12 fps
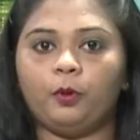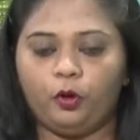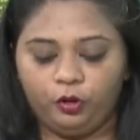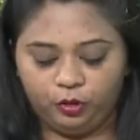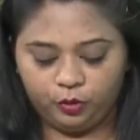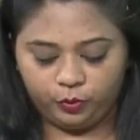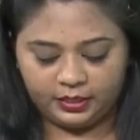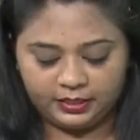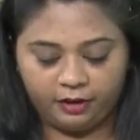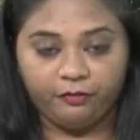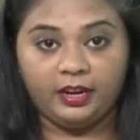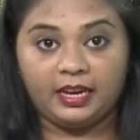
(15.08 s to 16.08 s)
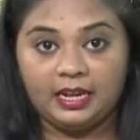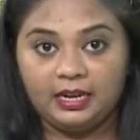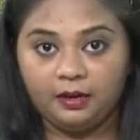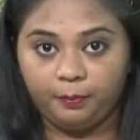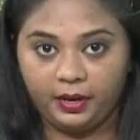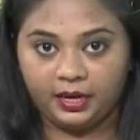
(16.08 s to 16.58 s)
going to do is I've
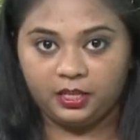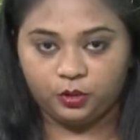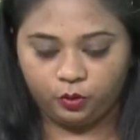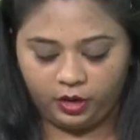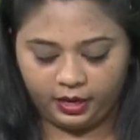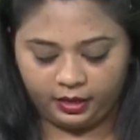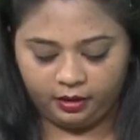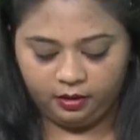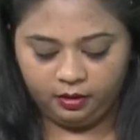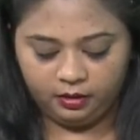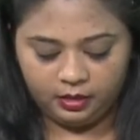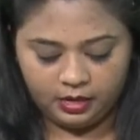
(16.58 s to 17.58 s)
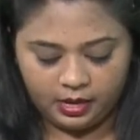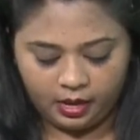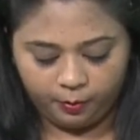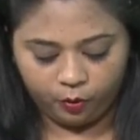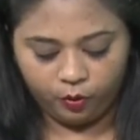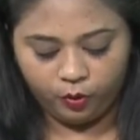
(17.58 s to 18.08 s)
taken baking soda here.
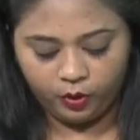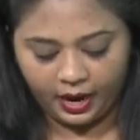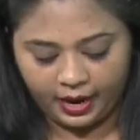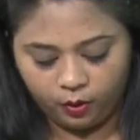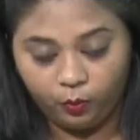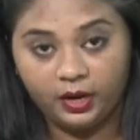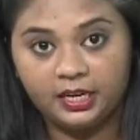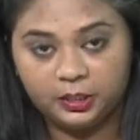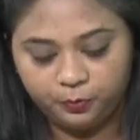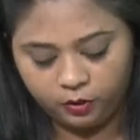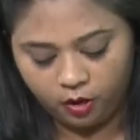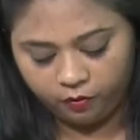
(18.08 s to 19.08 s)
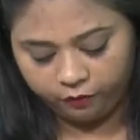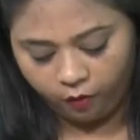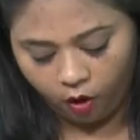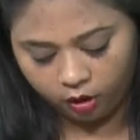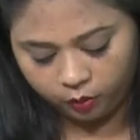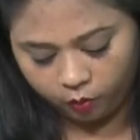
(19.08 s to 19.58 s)
I'm going to add 1 teaspoon of
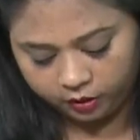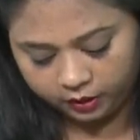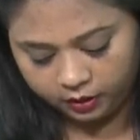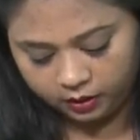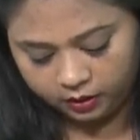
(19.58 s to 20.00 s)
hot water,